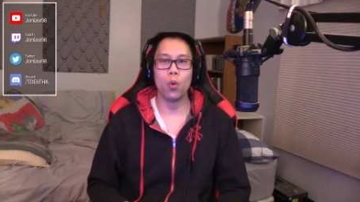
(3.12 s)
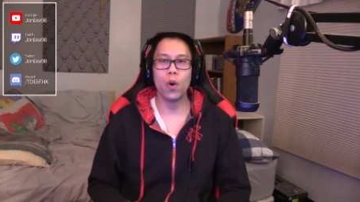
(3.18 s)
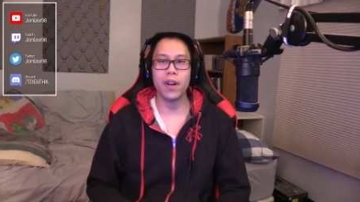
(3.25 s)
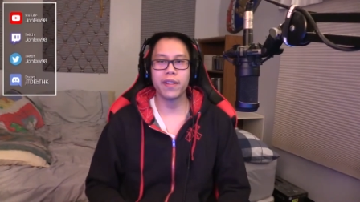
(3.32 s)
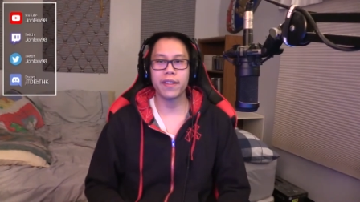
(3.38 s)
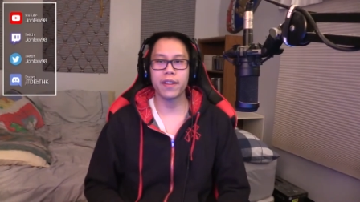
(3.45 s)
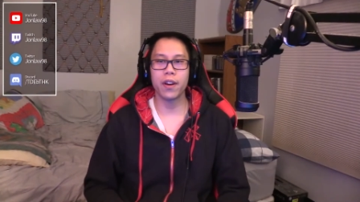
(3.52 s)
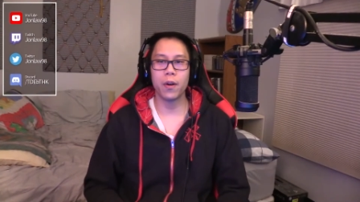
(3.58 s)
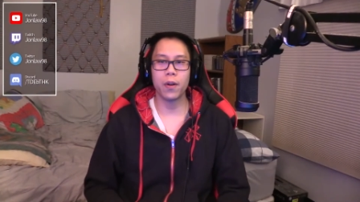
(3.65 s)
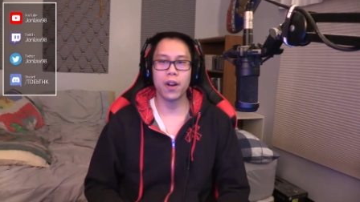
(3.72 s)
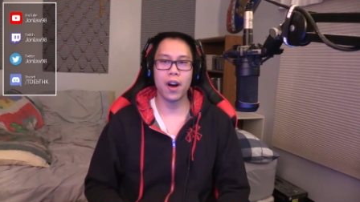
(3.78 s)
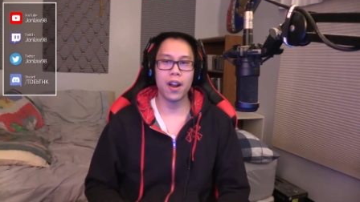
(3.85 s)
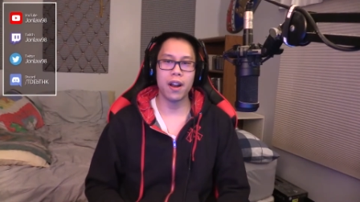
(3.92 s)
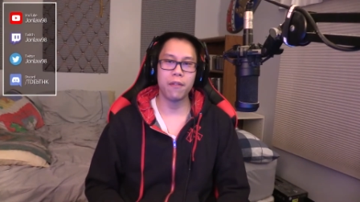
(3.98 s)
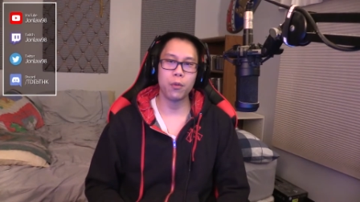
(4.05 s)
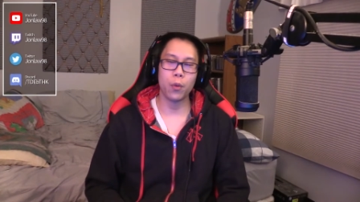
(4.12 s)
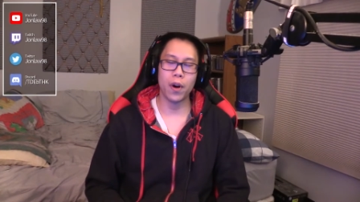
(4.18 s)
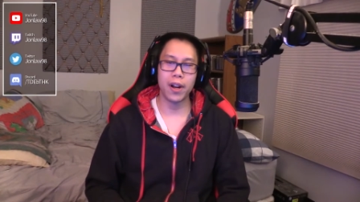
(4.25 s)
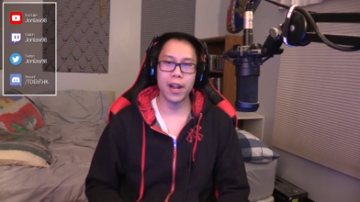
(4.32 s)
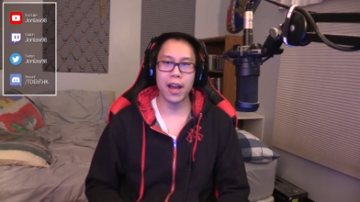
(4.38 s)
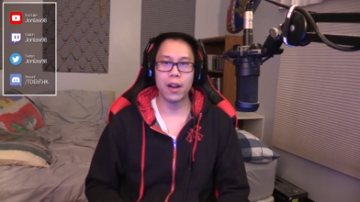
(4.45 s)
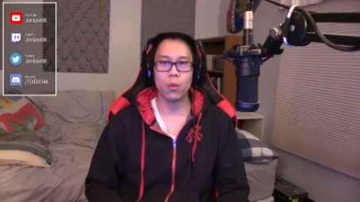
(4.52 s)
What's going on,
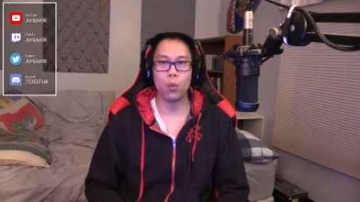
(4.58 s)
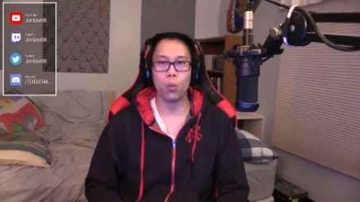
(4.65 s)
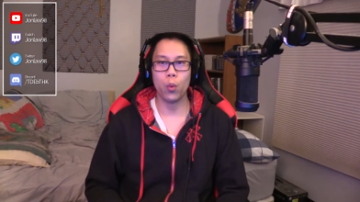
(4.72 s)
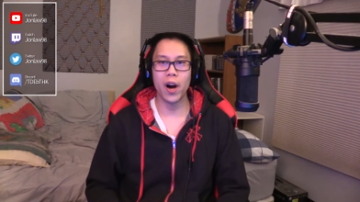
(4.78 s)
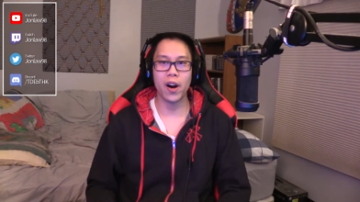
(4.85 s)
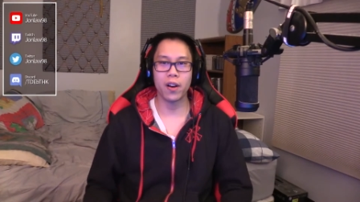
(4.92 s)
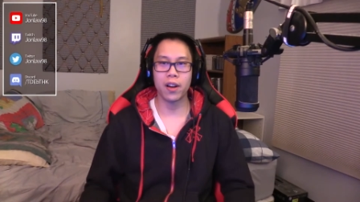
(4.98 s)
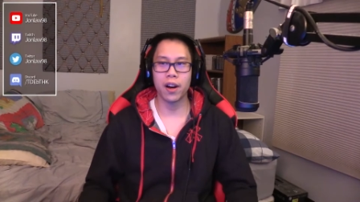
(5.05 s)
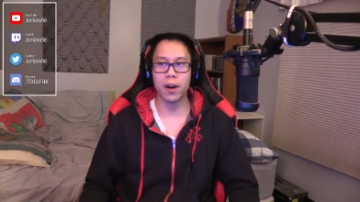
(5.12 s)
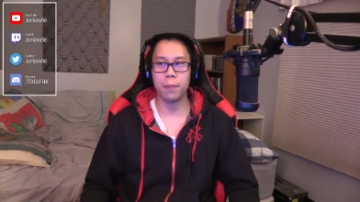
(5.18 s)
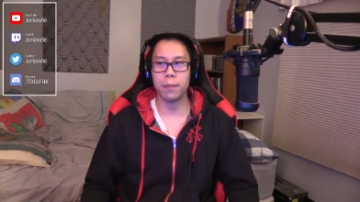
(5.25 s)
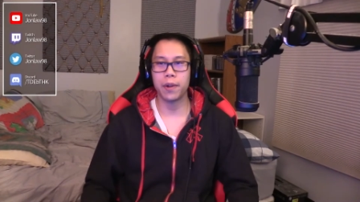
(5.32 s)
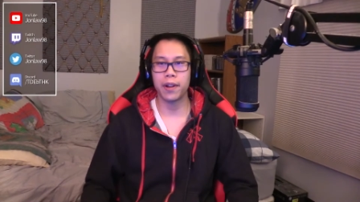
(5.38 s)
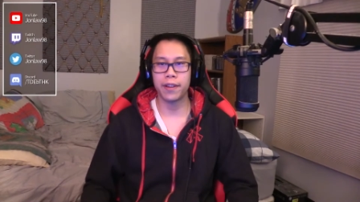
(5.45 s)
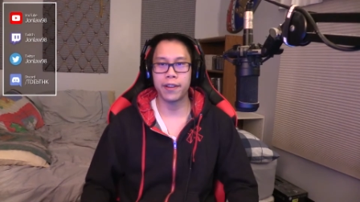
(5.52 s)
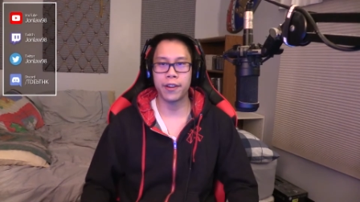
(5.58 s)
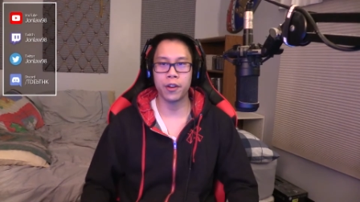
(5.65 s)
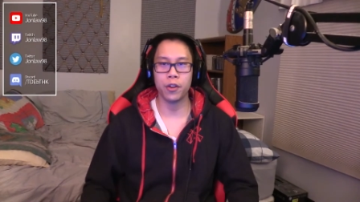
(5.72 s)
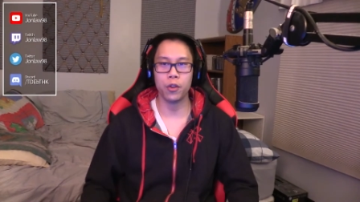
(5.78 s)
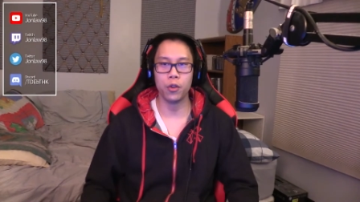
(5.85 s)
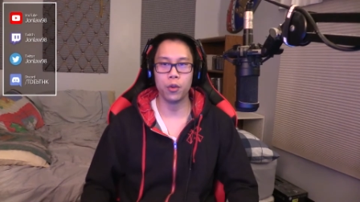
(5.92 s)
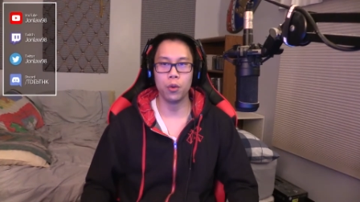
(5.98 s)
everyone, and welcome
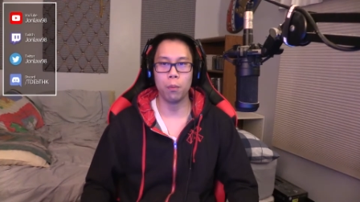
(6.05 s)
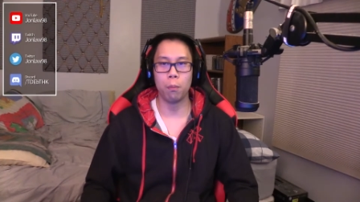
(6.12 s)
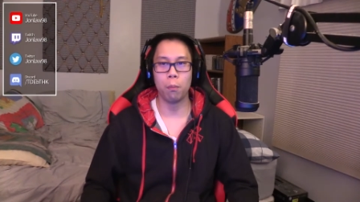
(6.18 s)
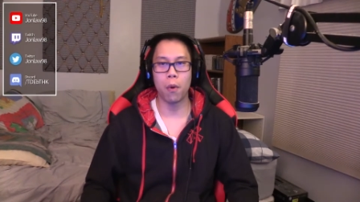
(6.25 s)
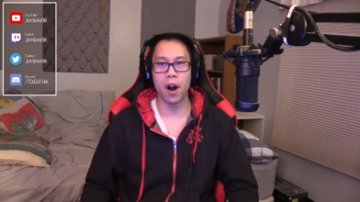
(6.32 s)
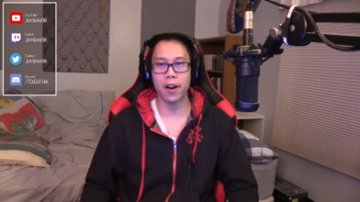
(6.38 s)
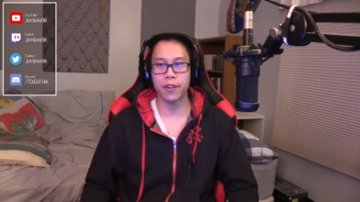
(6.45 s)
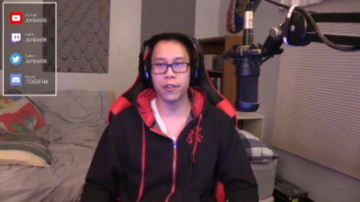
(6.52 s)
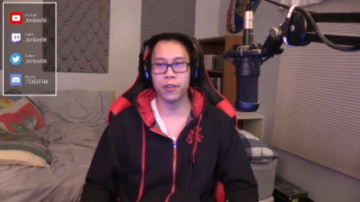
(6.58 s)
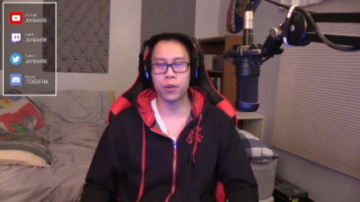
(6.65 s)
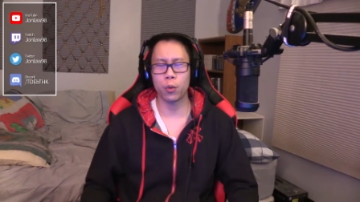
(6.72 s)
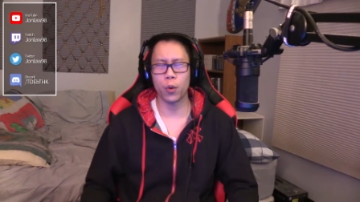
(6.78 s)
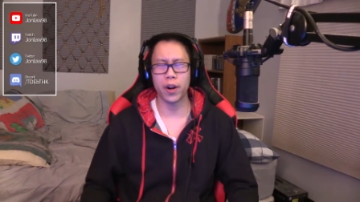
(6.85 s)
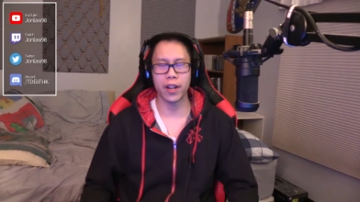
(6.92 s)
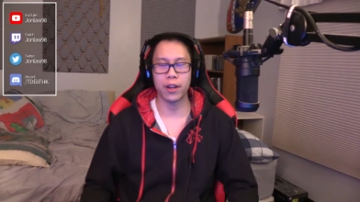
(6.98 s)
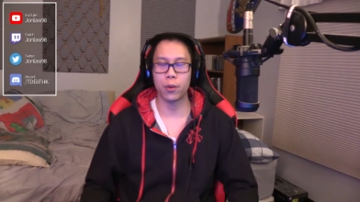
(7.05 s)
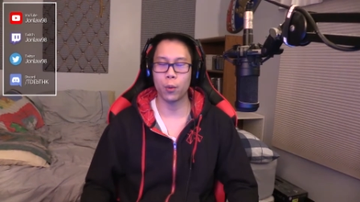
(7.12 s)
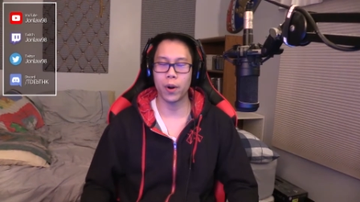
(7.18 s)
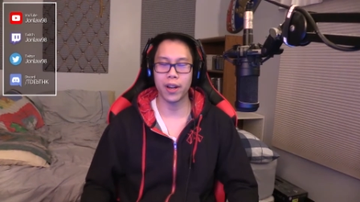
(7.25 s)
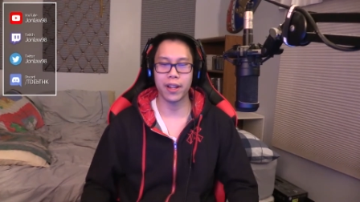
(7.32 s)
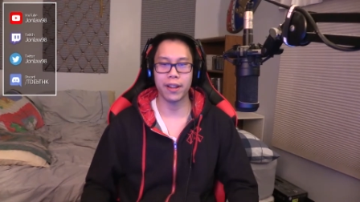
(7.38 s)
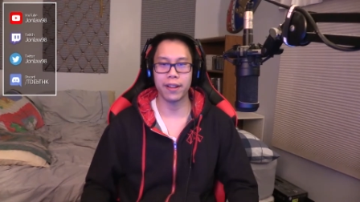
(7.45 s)
to March
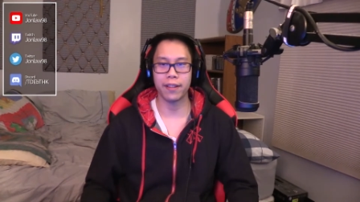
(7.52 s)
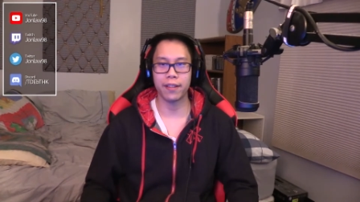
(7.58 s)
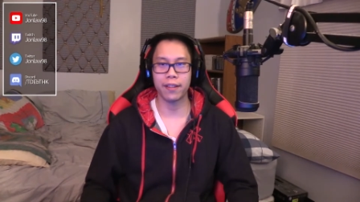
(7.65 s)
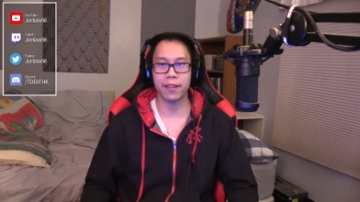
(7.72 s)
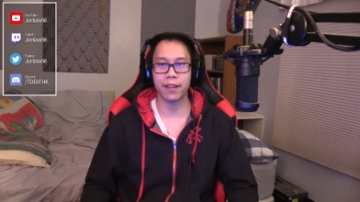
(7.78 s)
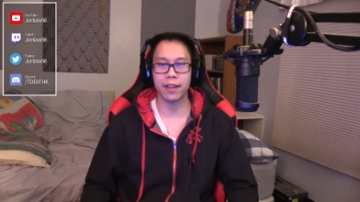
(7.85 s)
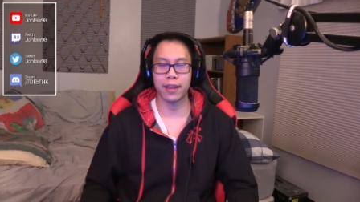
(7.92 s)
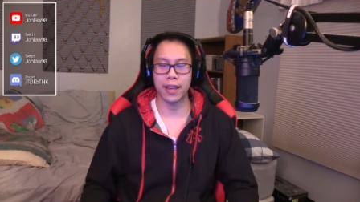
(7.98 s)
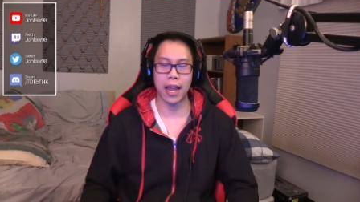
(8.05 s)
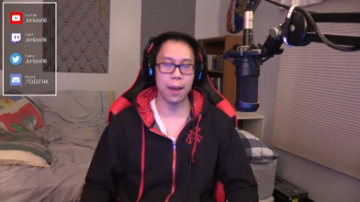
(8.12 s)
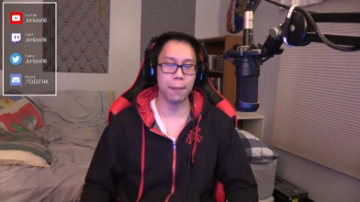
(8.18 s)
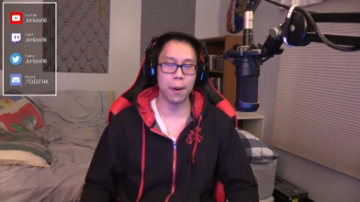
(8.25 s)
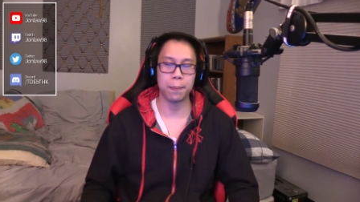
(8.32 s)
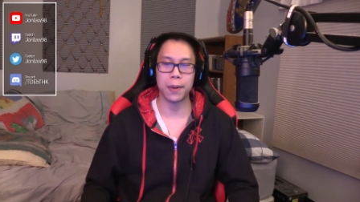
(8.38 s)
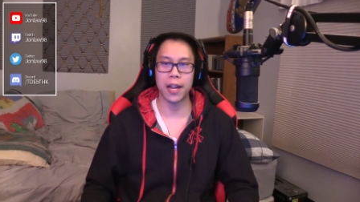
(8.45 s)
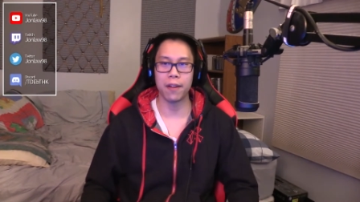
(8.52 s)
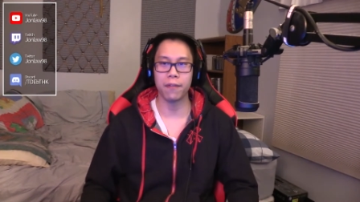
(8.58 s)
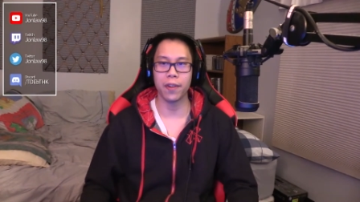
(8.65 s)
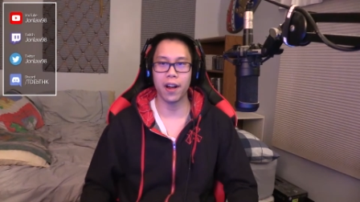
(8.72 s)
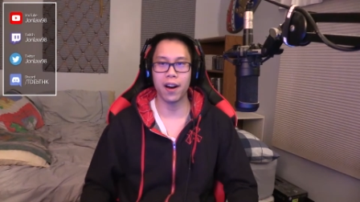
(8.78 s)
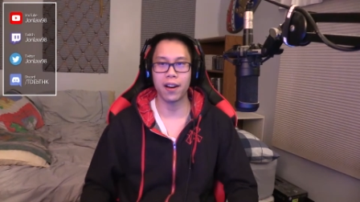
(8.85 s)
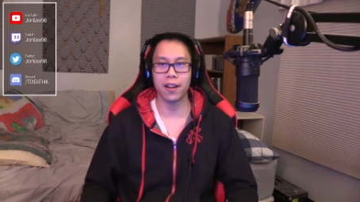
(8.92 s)
2020's game update
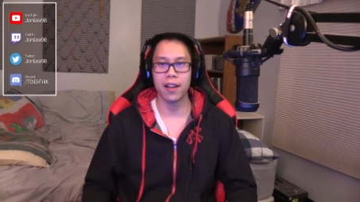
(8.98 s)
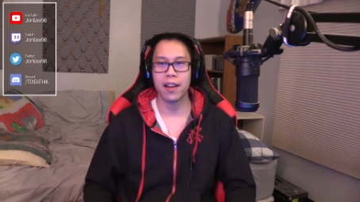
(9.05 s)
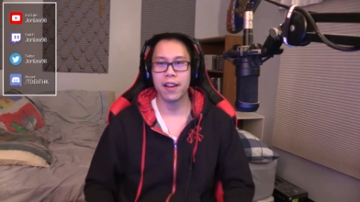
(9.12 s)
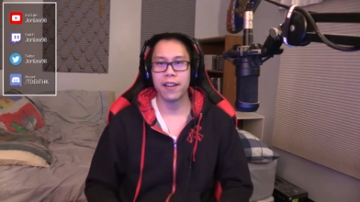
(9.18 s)
vlog.